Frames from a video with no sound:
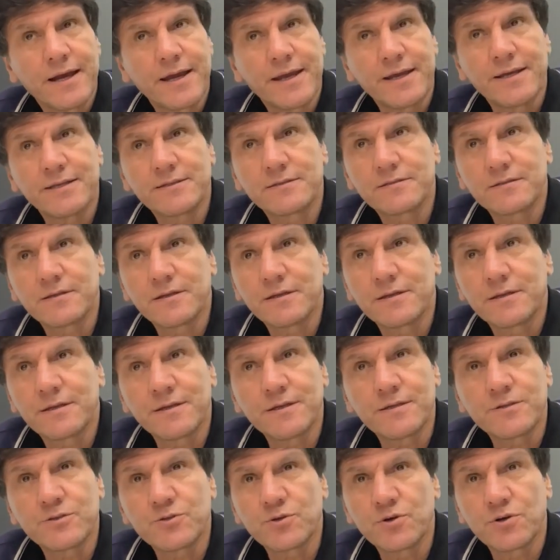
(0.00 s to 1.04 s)

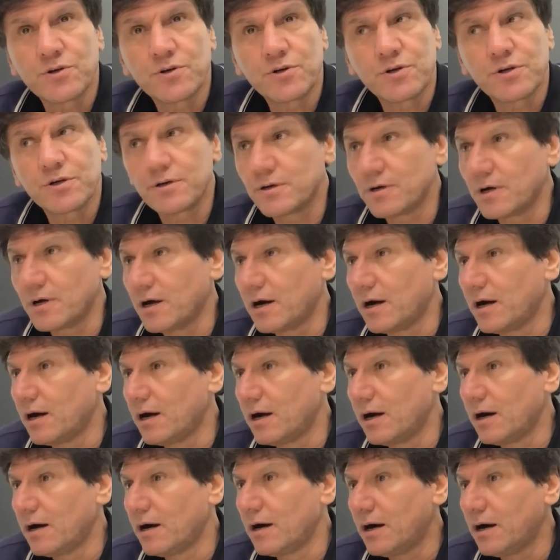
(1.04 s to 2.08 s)
is your
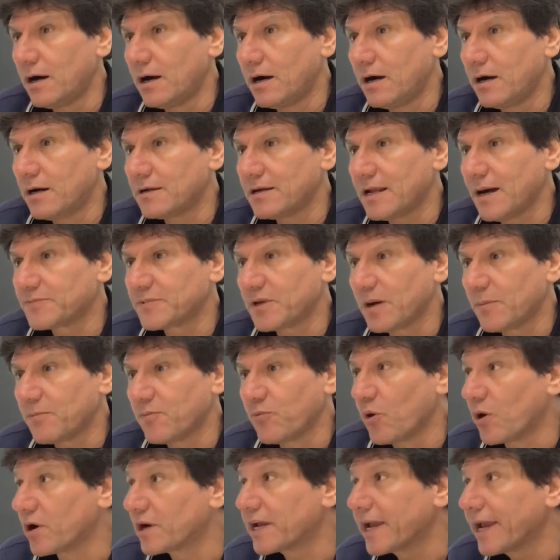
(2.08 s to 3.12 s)
laptop
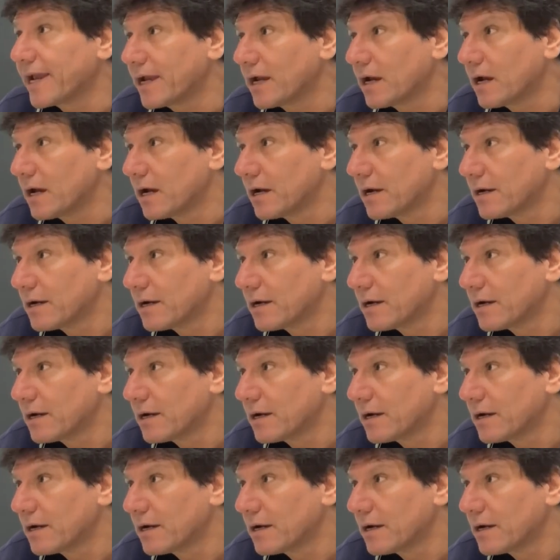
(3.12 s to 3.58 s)
working?"